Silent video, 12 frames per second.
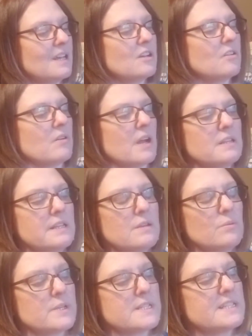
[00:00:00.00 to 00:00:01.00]
Gruntly
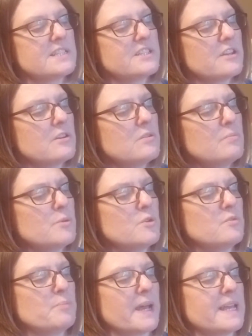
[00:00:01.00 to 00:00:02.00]
was so
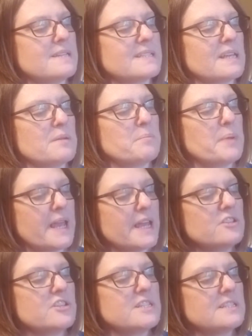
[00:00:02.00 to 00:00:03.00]
moved by his
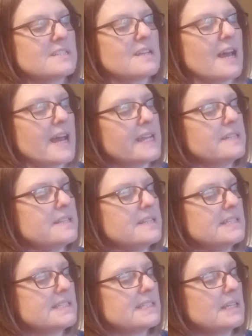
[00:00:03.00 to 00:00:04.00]
companion's
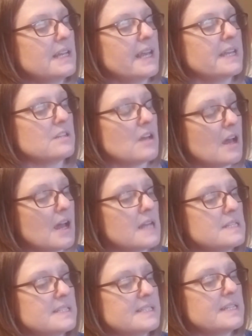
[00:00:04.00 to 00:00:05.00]
kindness and
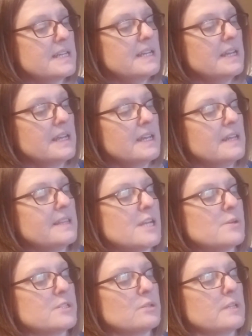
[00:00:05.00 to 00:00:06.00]
honesty, there
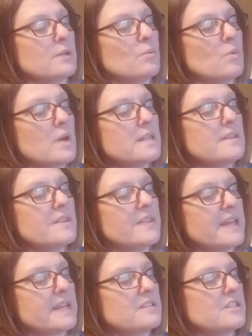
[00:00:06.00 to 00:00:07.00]
was only one
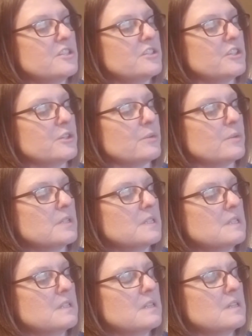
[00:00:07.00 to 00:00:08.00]
thing to do.
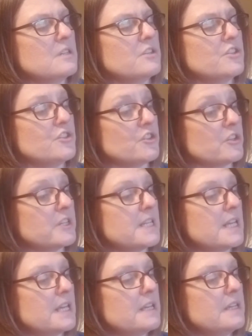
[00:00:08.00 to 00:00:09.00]
Should
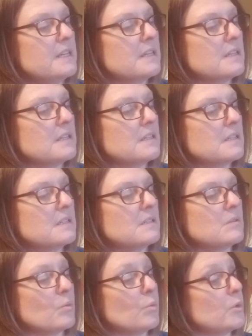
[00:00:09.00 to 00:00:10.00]
he?
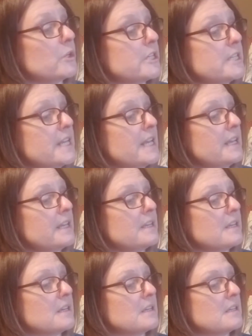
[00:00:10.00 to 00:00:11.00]
Would he?
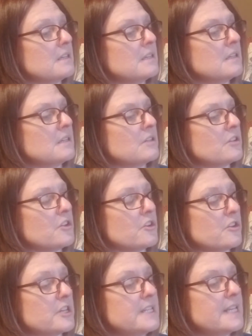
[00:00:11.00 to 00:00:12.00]

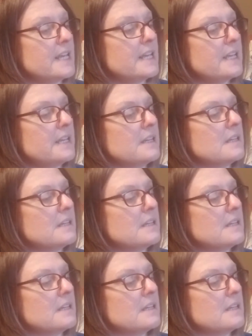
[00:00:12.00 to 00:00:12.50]
Could he?